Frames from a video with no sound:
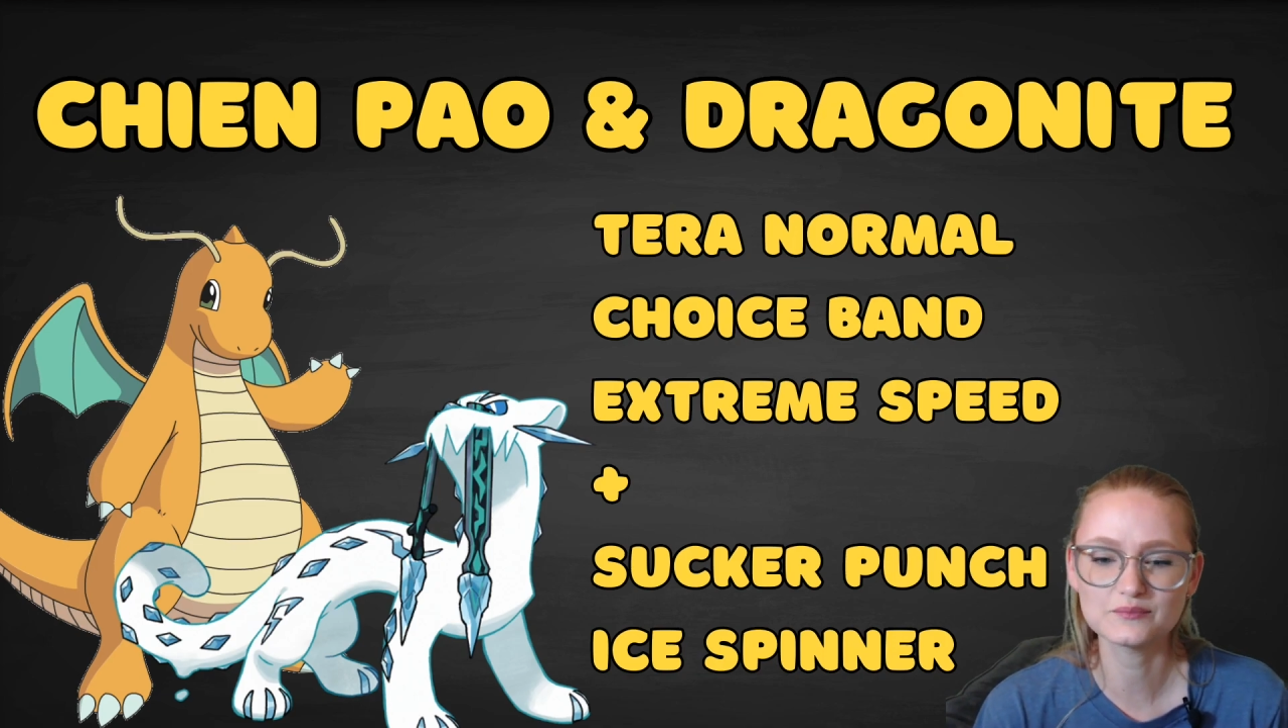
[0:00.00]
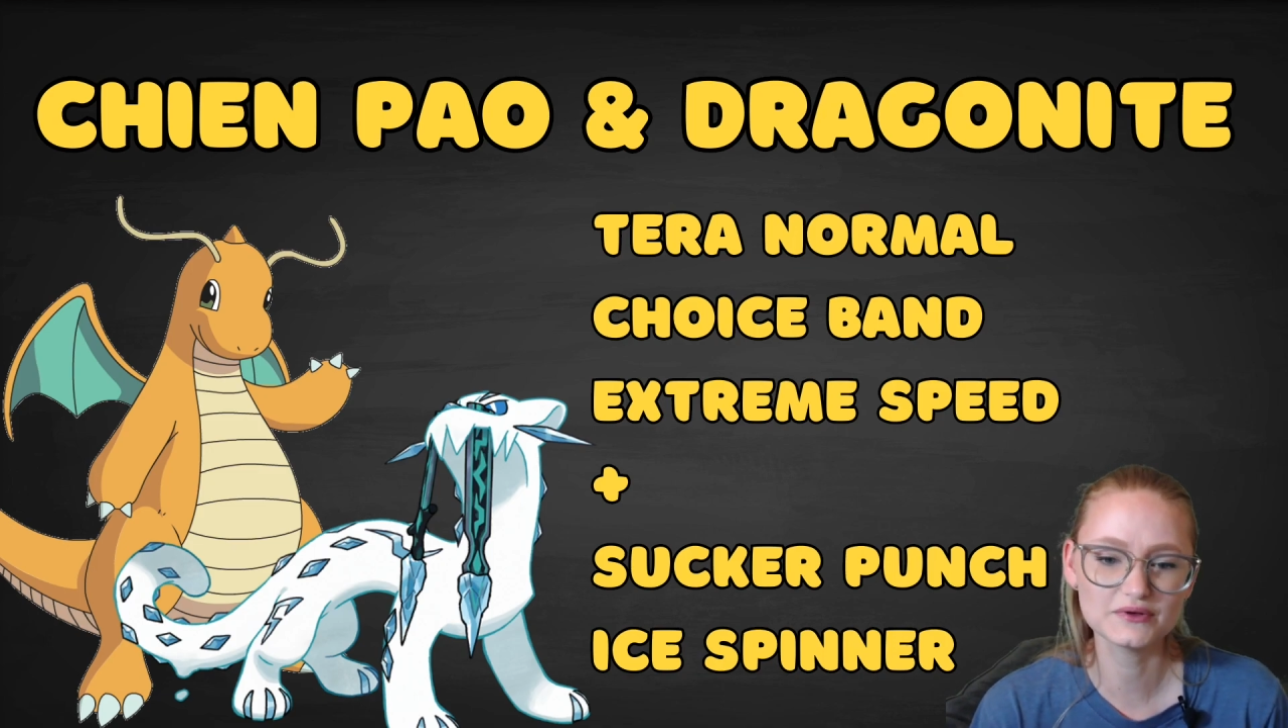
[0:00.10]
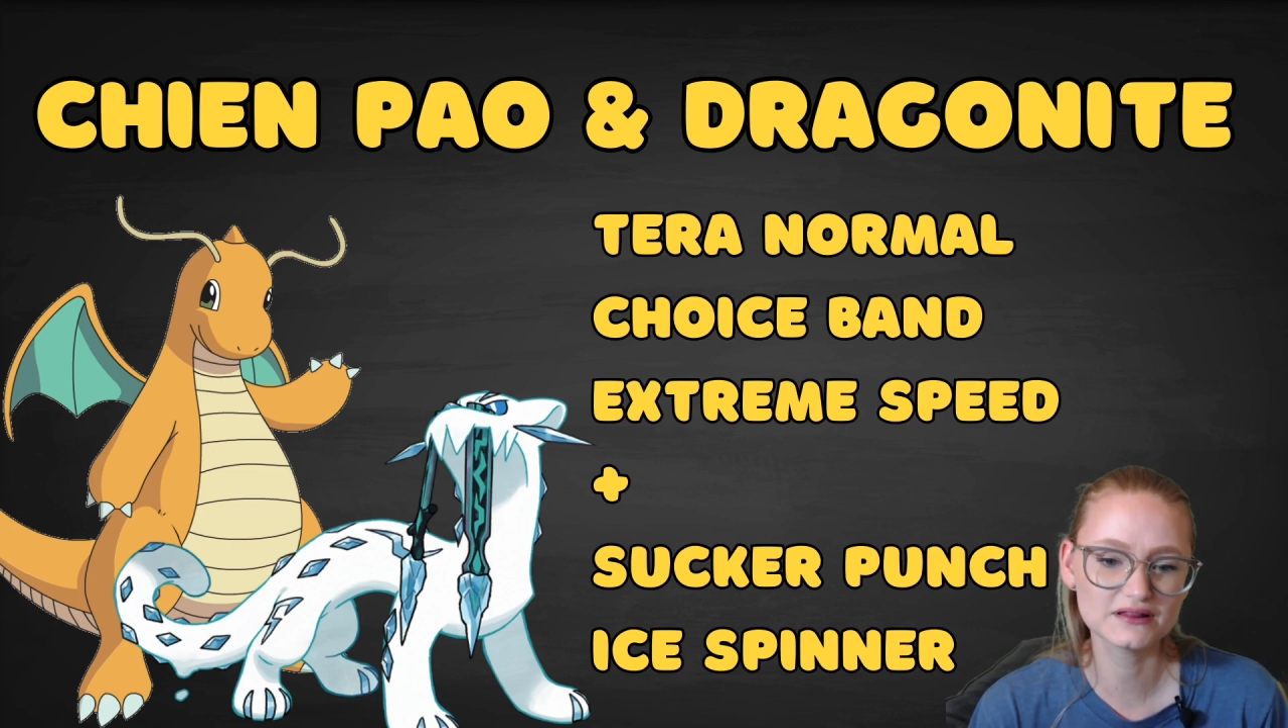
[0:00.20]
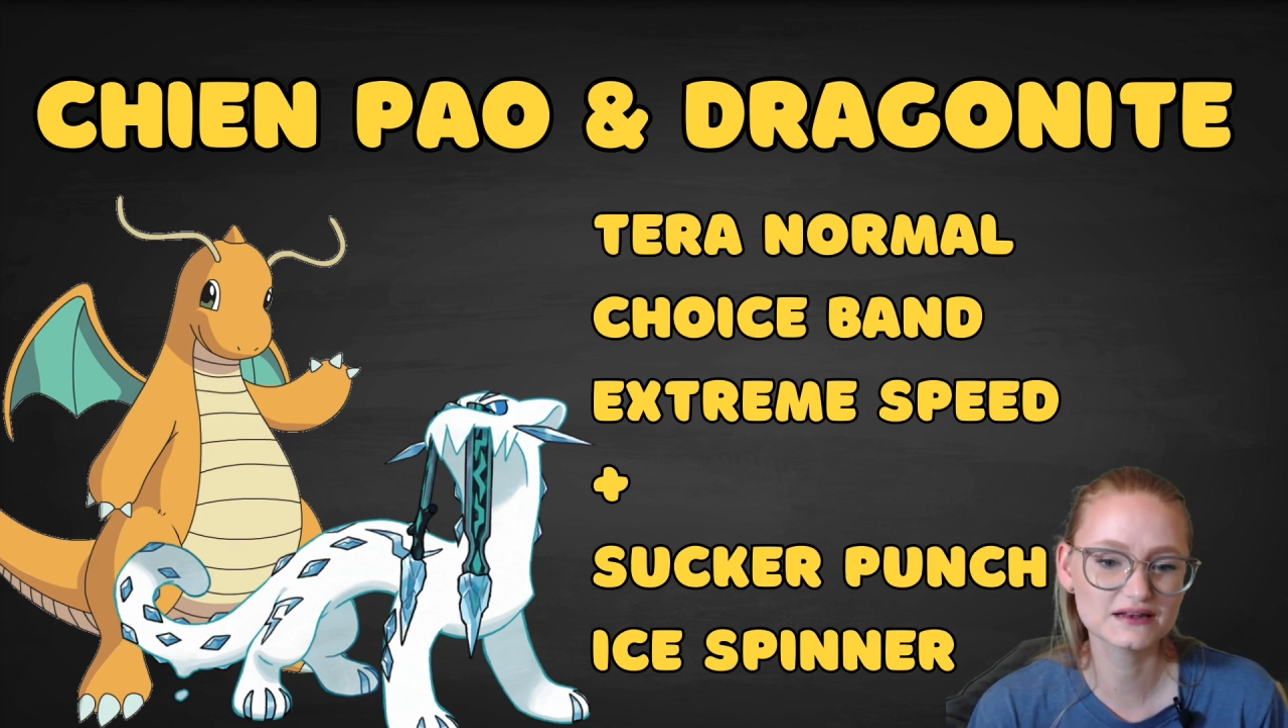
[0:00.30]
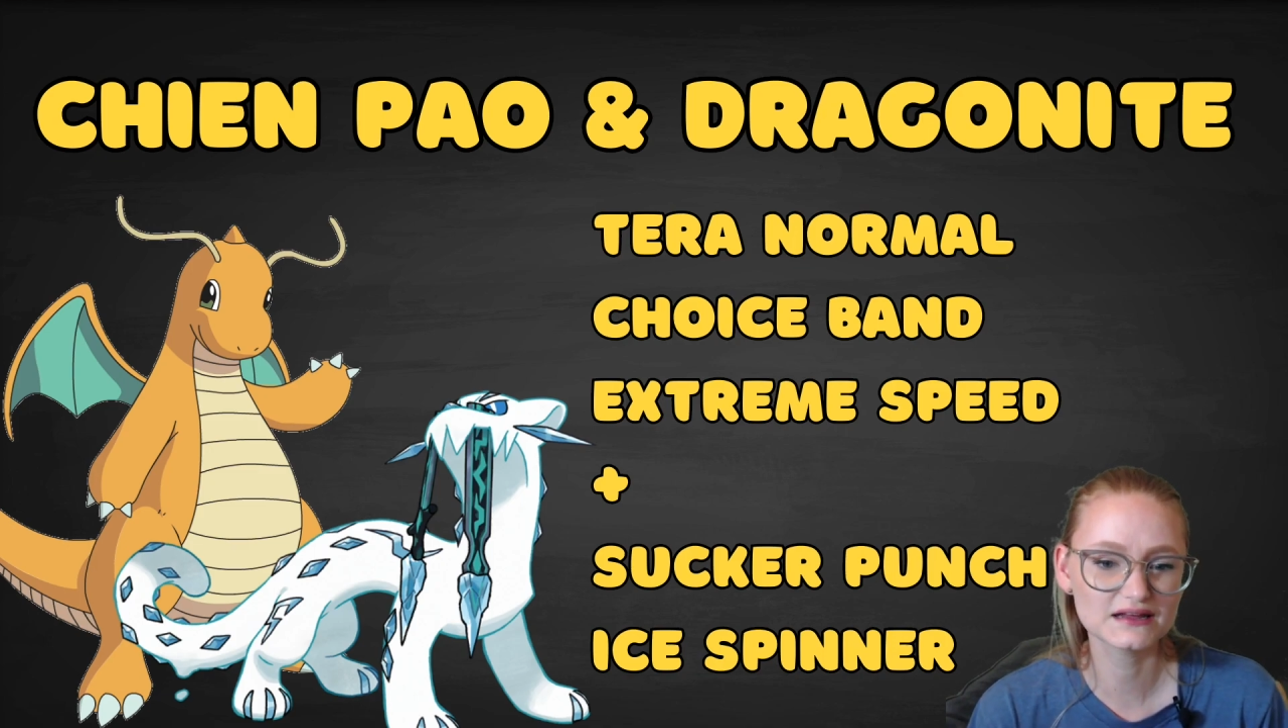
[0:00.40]

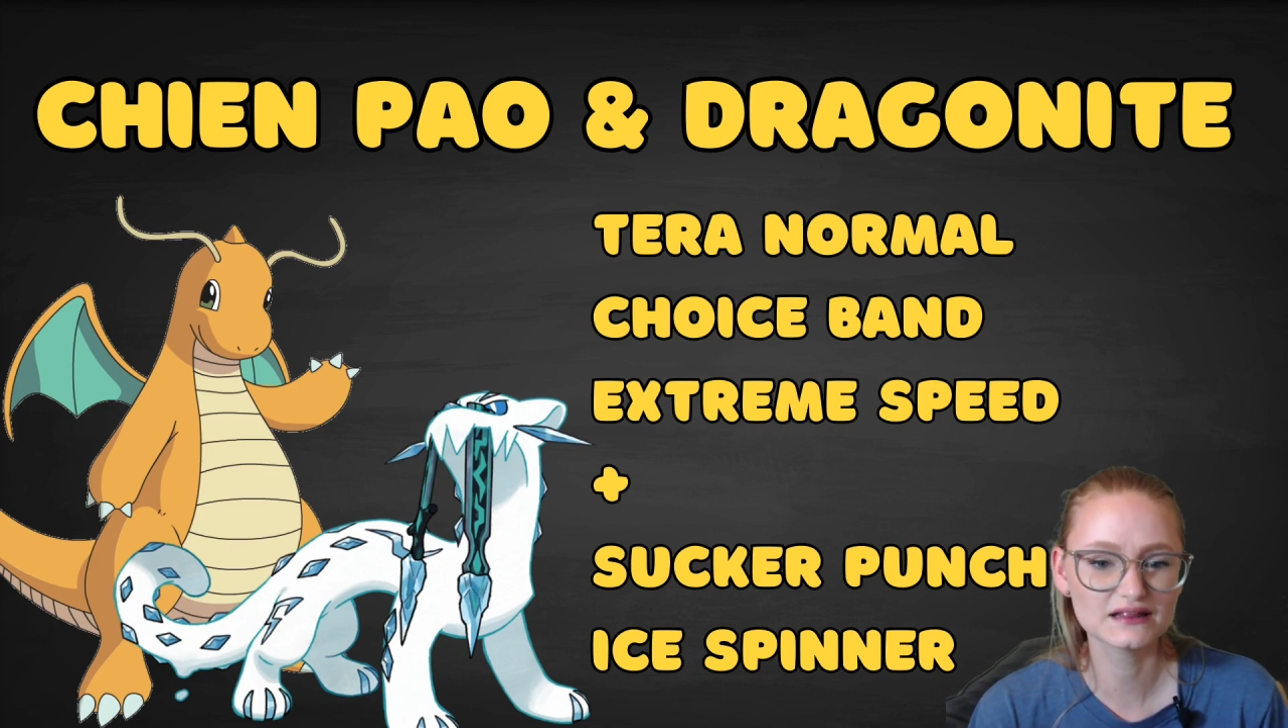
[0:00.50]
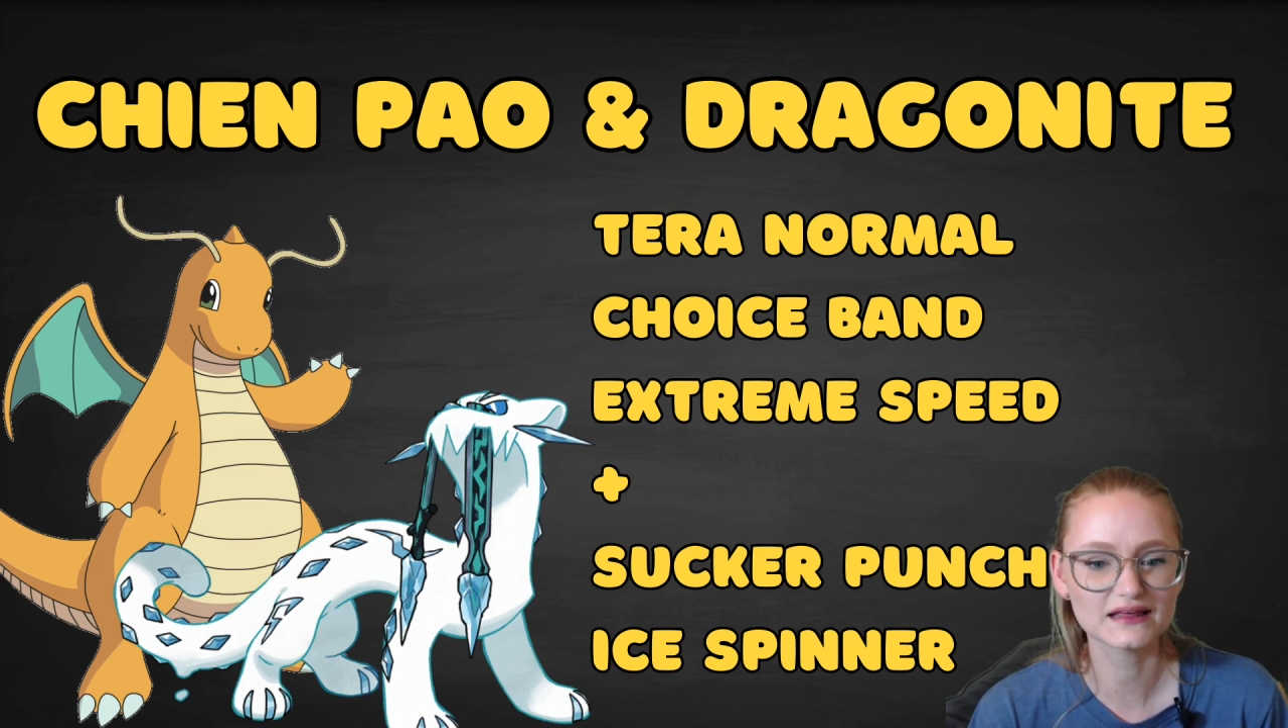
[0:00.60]
ability